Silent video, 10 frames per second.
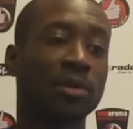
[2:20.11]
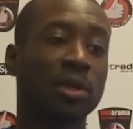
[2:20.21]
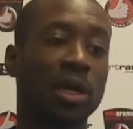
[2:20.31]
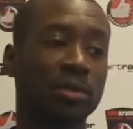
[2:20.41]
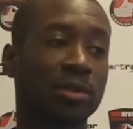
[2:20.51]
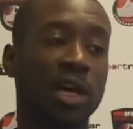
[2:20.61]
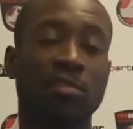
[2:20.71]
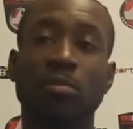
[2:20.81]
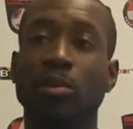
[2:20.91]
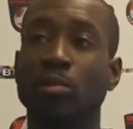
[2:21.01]
think at
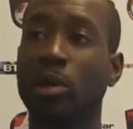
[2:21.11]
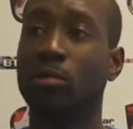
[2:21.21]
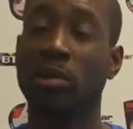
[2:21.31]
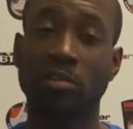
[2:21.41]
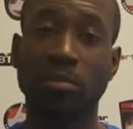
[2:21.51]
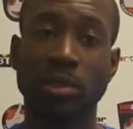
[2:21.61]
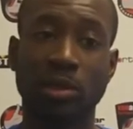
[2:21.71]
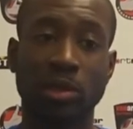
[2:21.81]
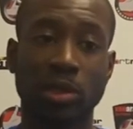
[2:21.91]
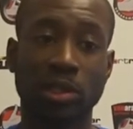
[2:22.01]
Southport where we have
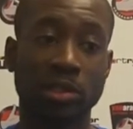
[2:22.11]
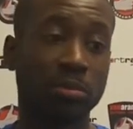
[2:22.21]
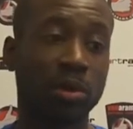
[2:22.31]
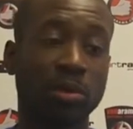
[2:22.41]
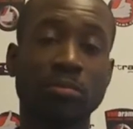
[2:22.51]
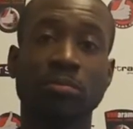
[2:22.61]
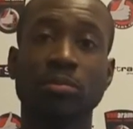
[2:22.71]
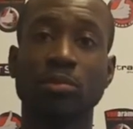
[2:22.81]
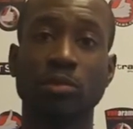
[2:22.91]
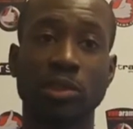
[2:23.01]
been unlucky, but
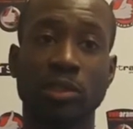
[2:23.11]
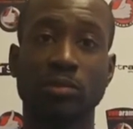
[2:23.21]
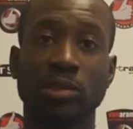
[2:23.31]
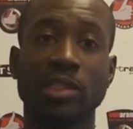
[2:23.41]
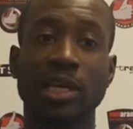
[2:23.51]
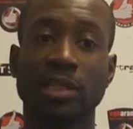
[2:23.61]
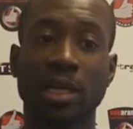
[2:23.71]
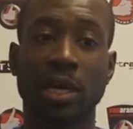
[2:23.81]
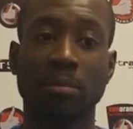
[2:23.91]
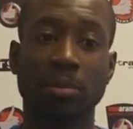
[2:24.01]
we
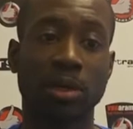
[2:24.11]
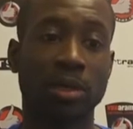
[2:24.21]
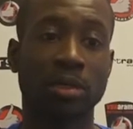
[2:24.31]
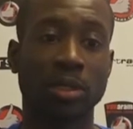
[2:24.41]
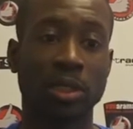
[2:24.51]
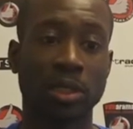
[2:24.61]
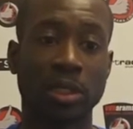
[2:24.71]
take that. But